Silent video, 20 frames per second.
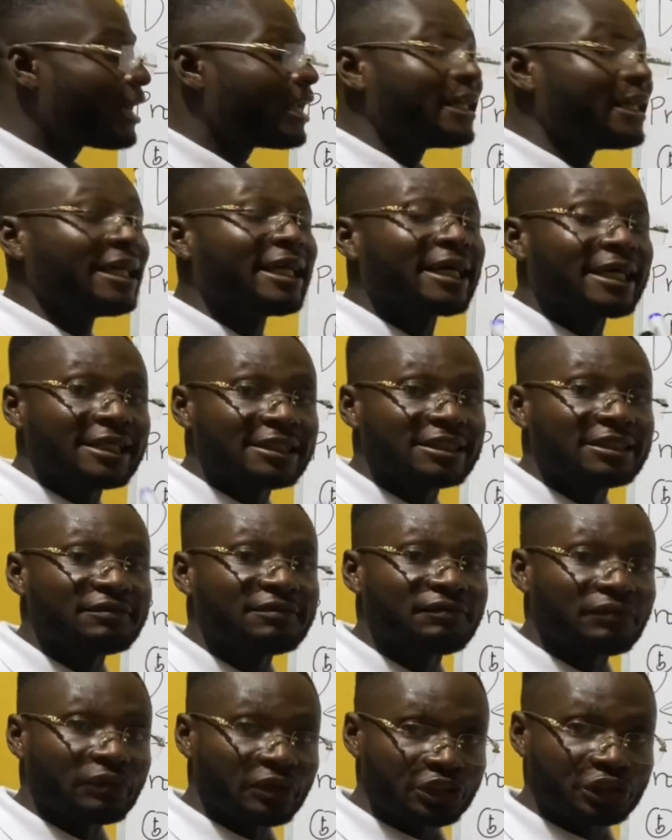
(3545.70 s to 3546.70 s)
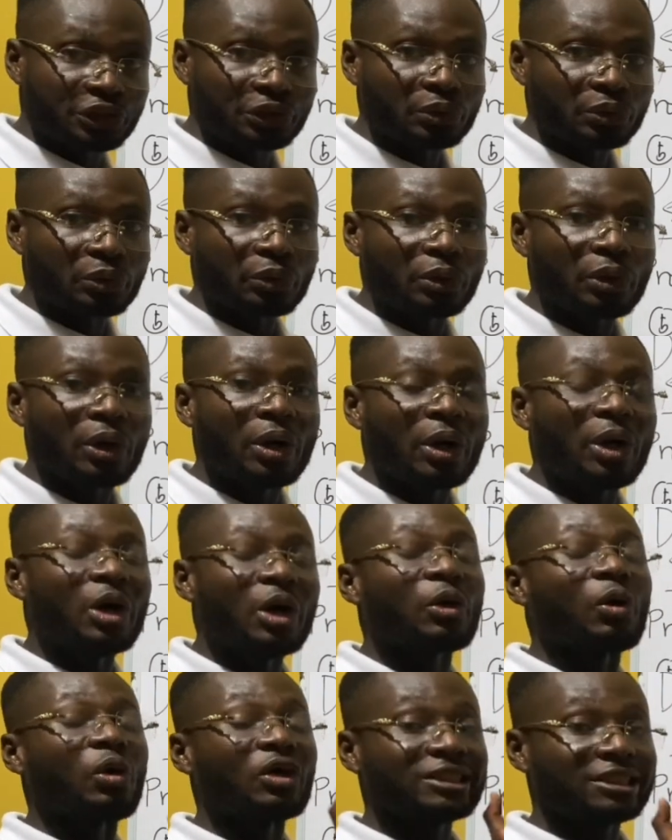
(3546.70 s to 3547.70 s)
negative ratio,
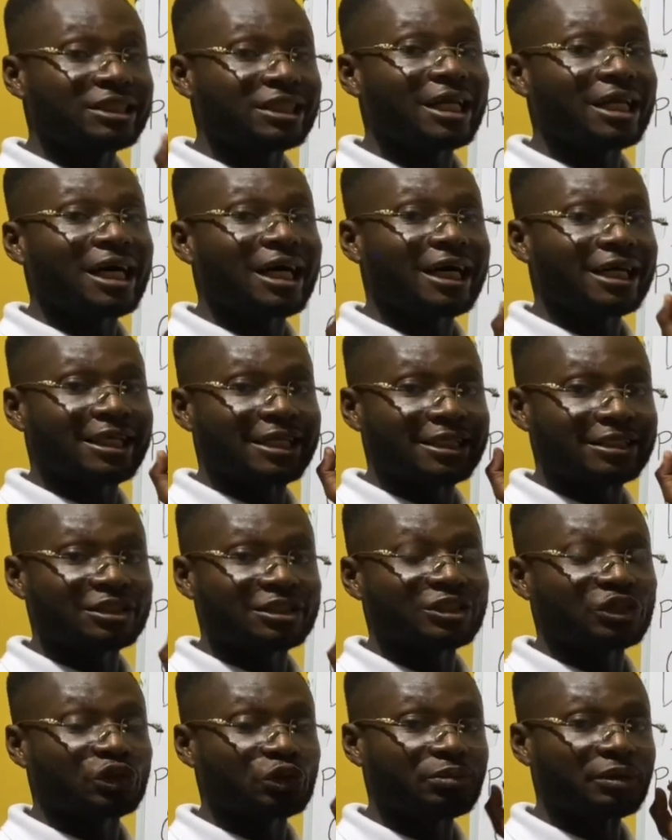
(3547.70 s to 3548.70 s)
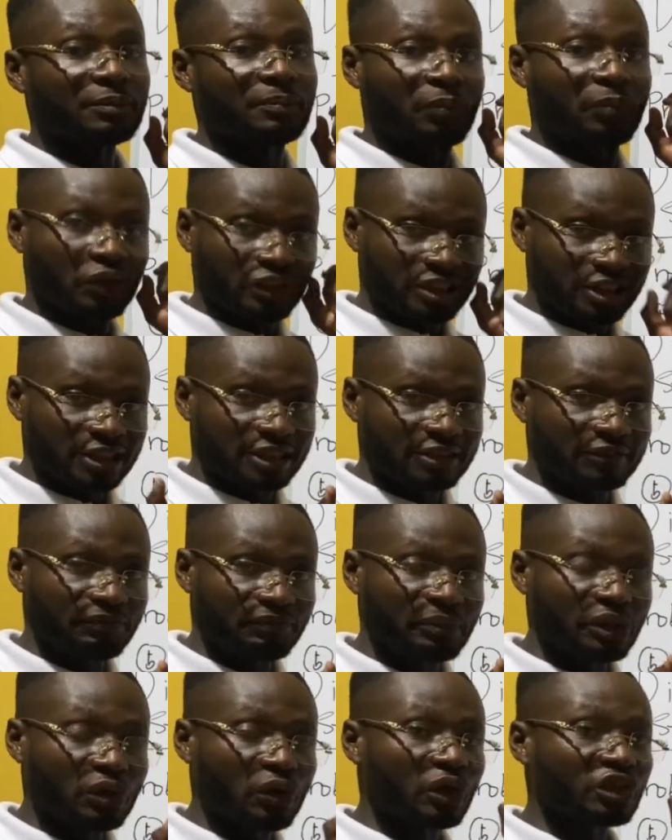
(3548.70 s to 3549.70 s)
consider it to be positive
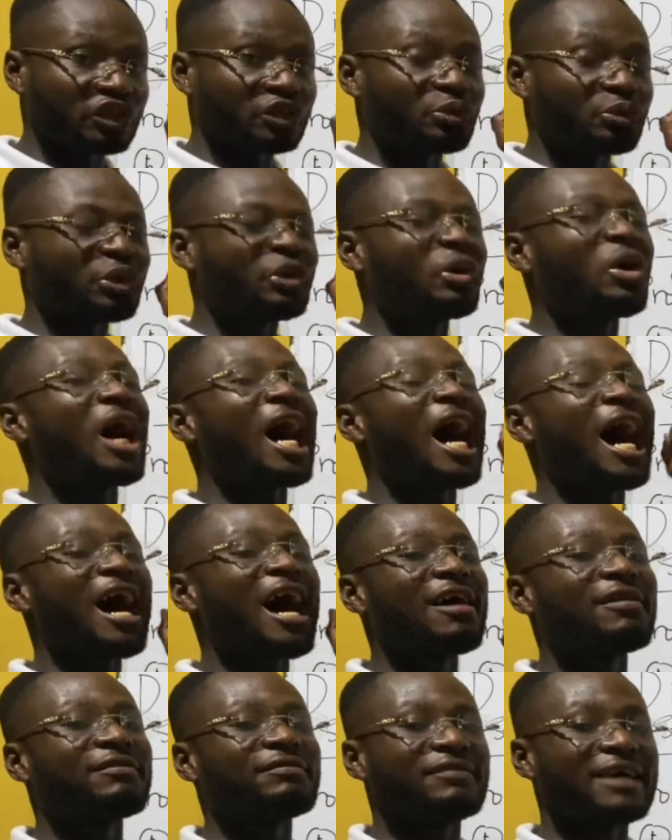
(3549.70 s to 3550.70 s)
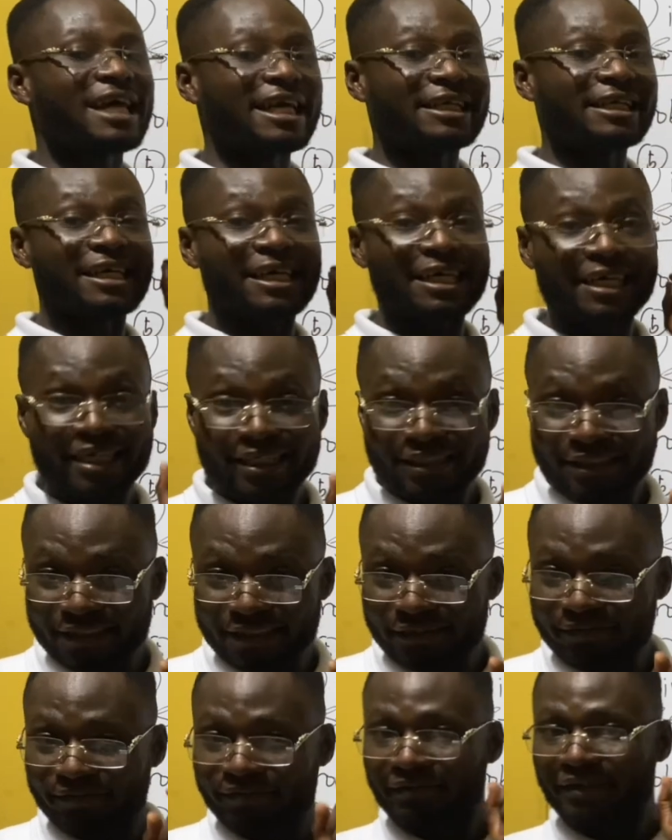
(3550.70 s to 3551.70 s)
because we don't have a
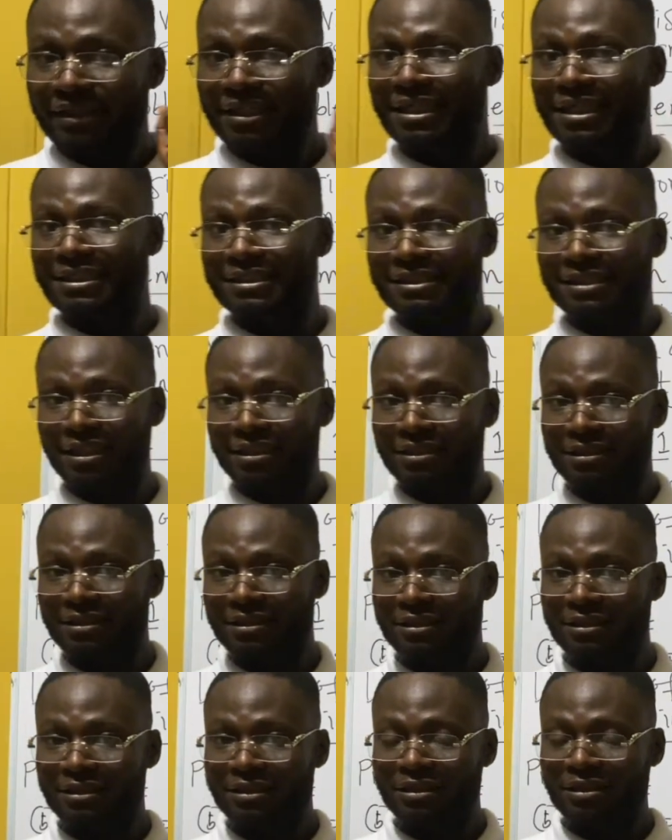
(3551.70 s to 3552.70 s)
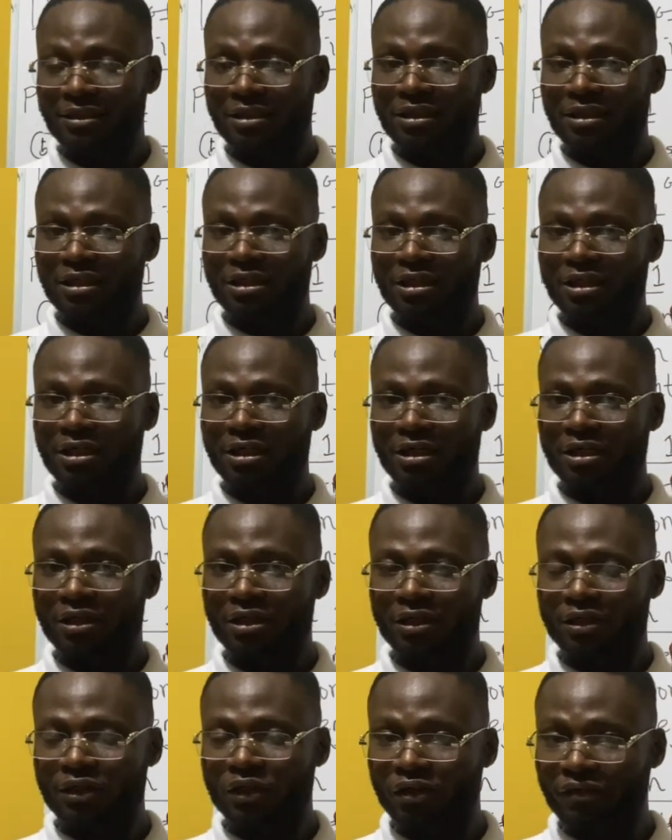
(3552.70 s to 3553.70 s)
negative distance.
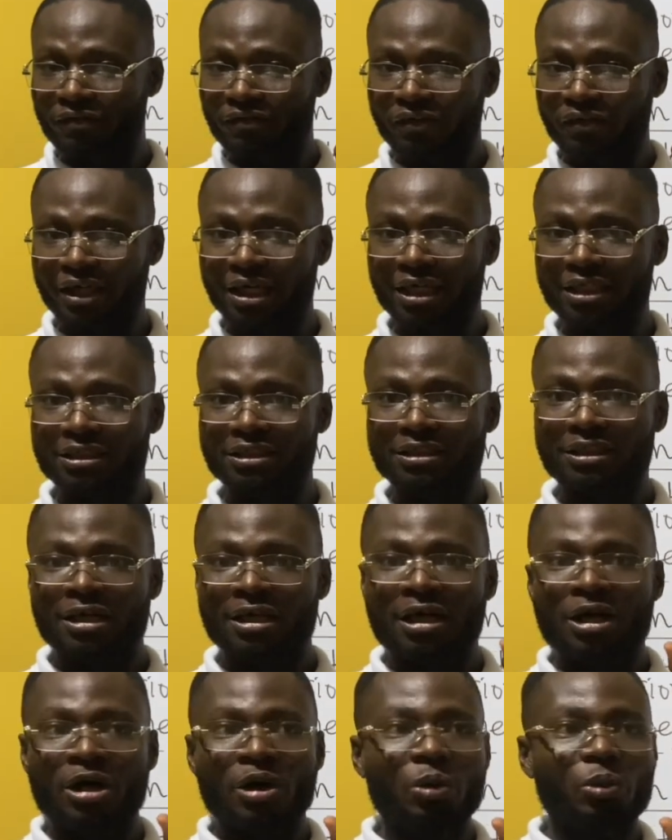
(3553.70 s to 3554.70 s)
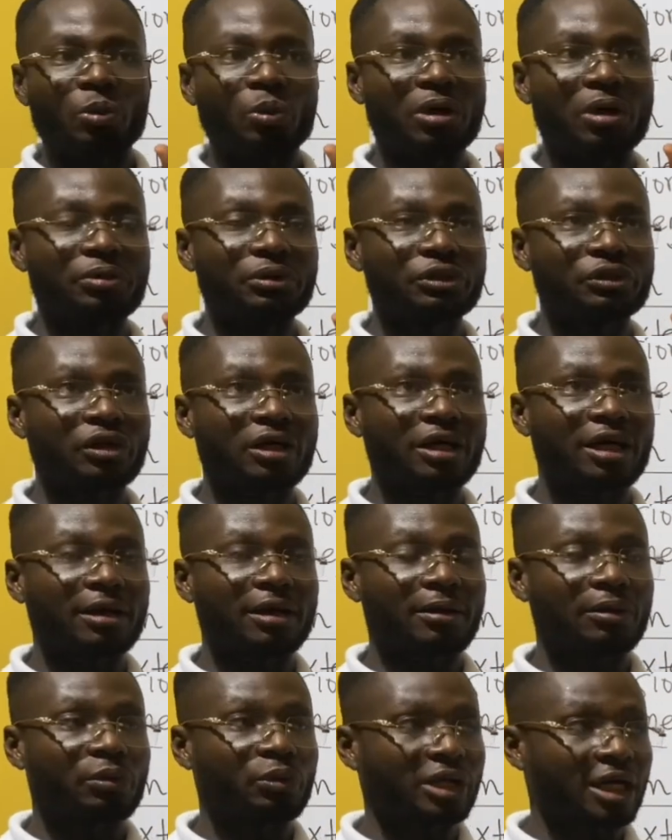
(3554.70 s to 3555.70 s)
Don't forget, when
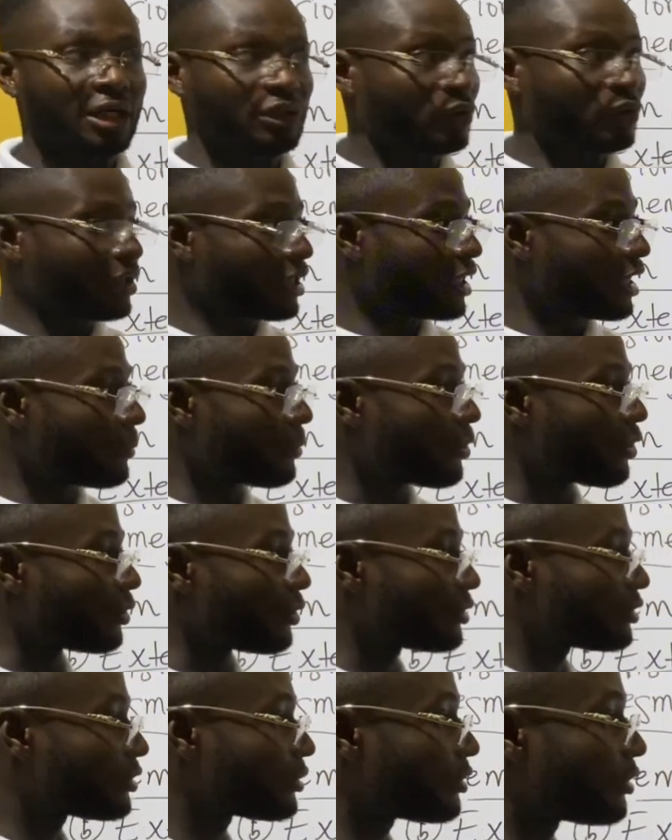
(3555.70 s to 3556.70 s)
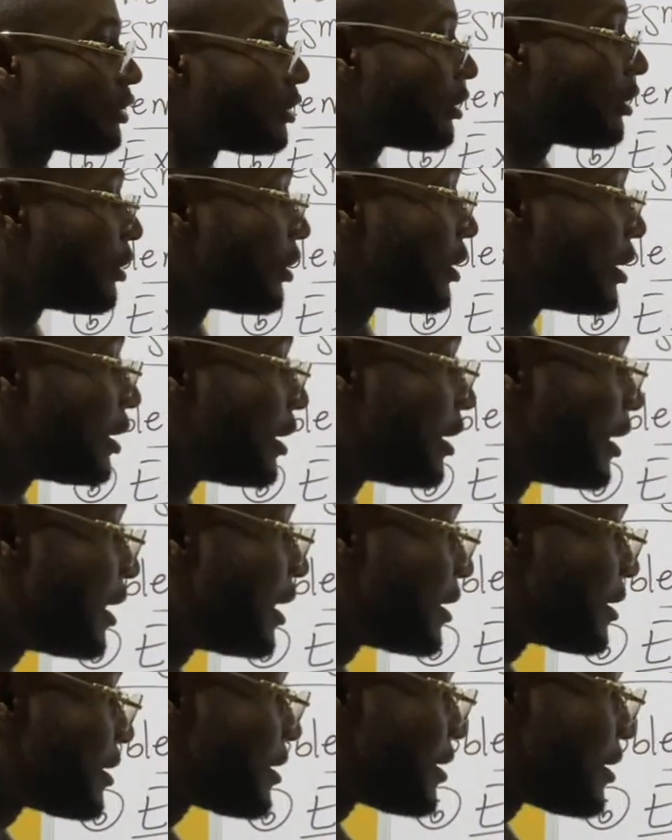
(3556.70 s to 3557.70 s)
we are talking about
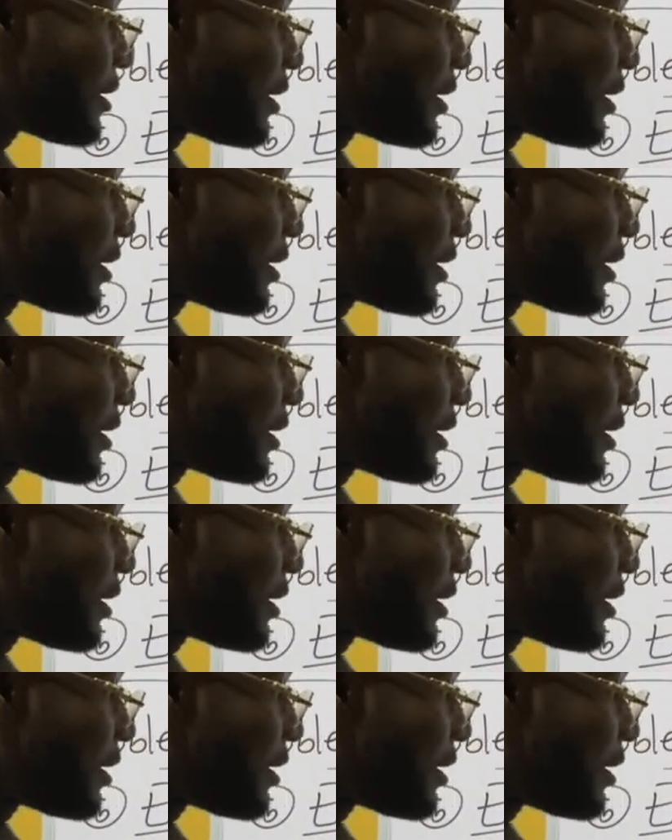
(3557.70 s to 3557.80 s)
this